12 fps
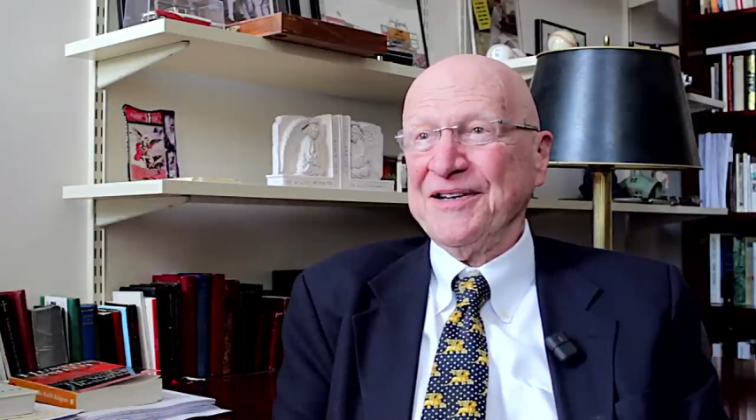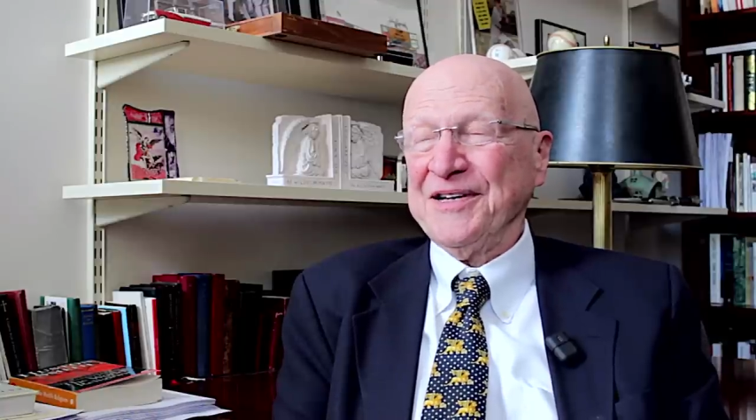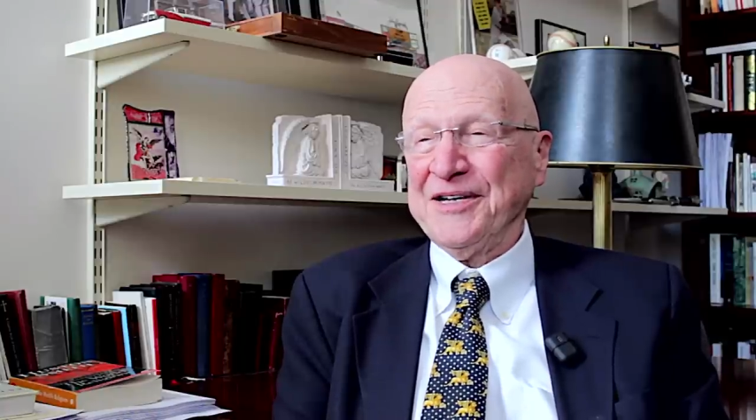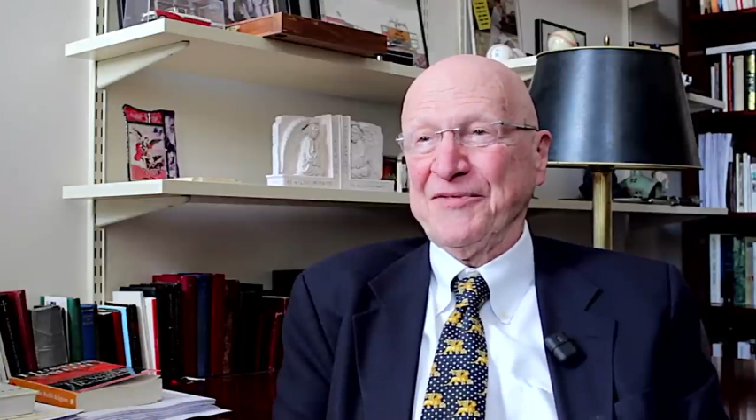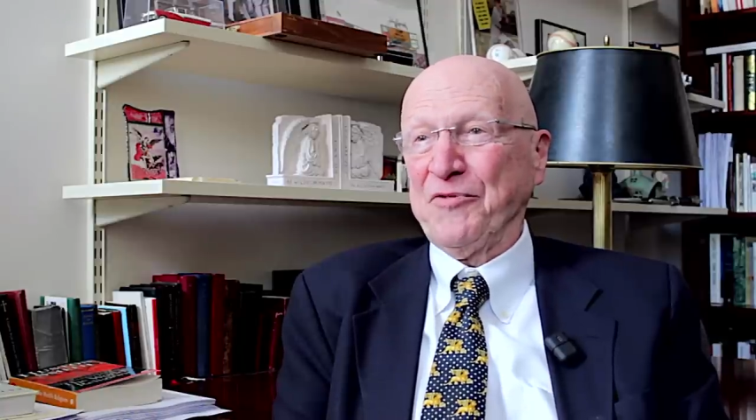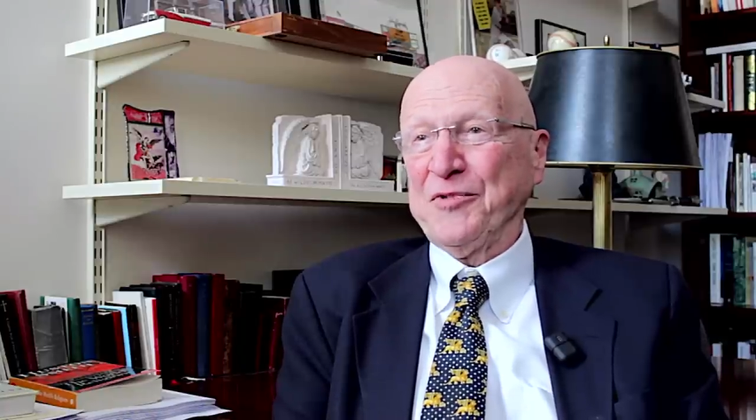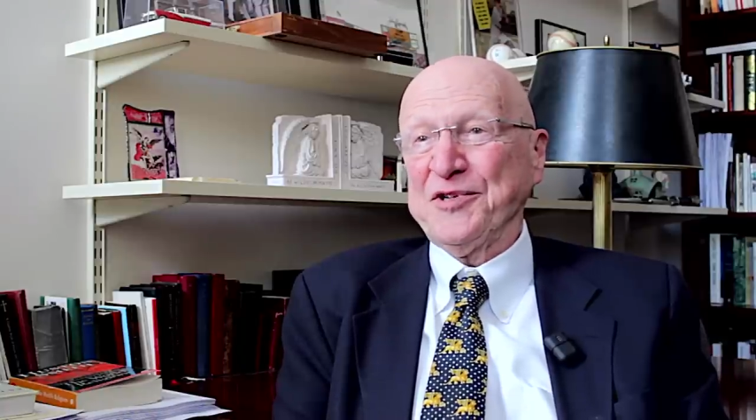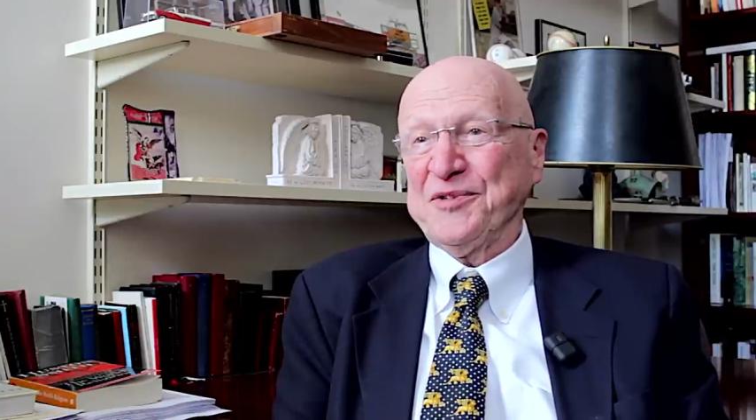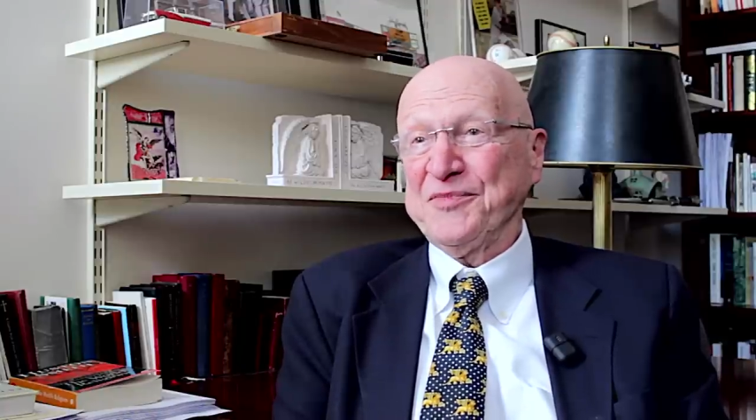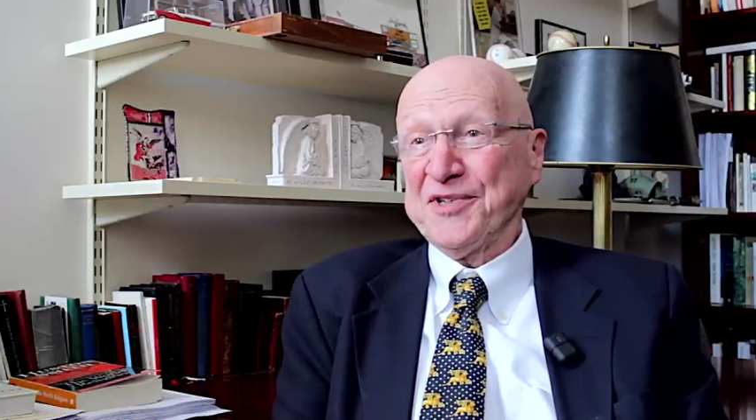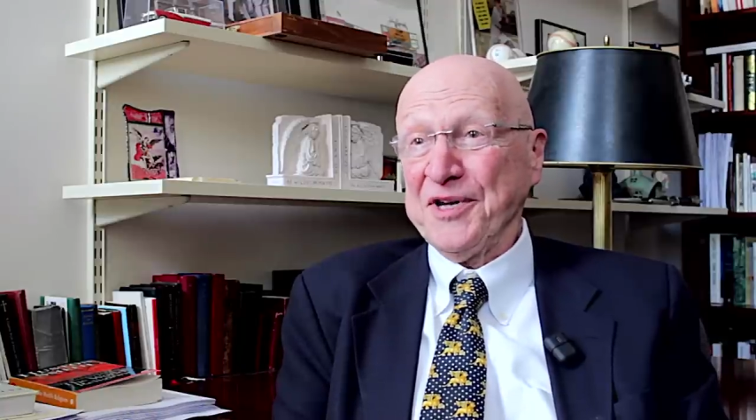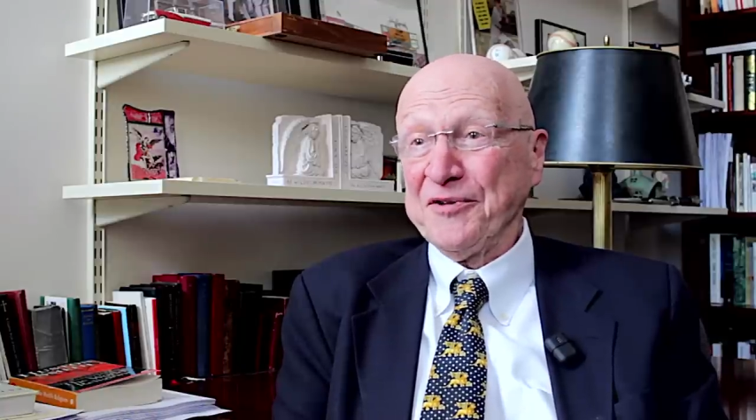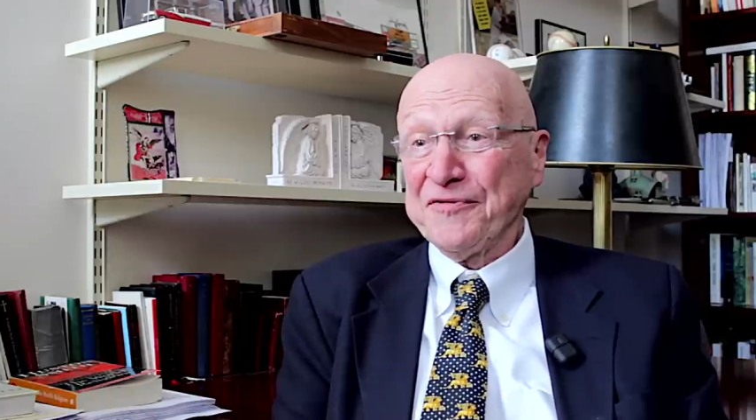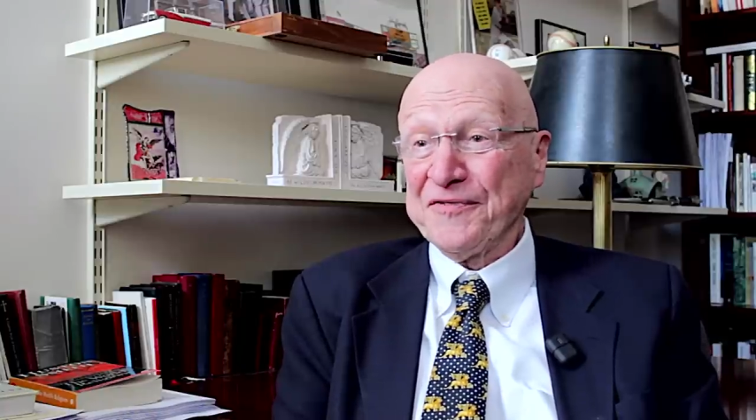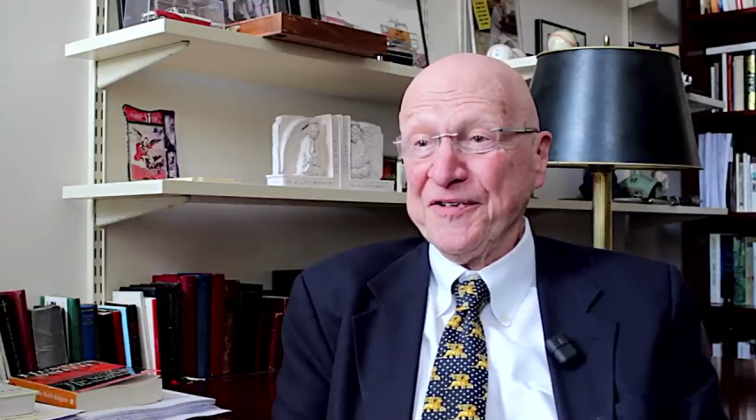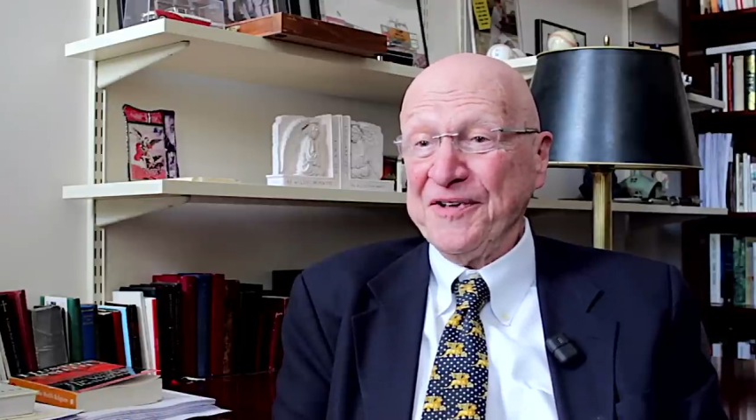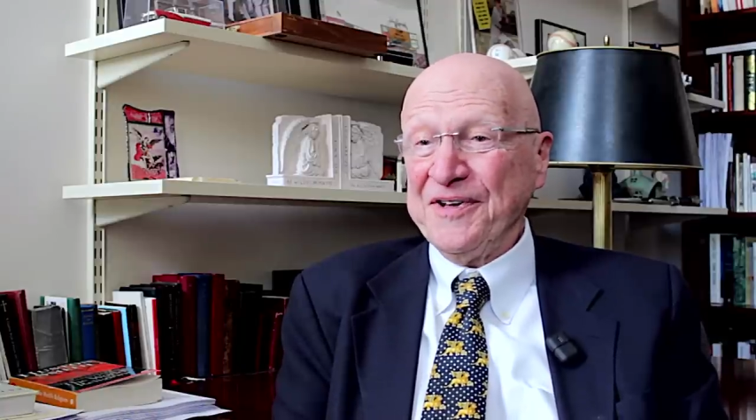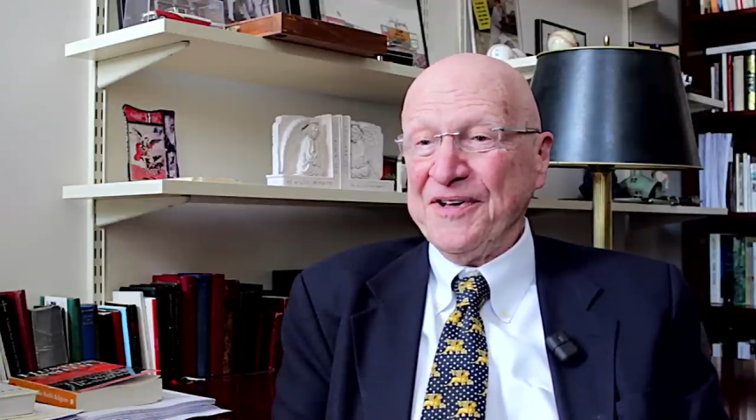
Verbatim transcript: He never was himself.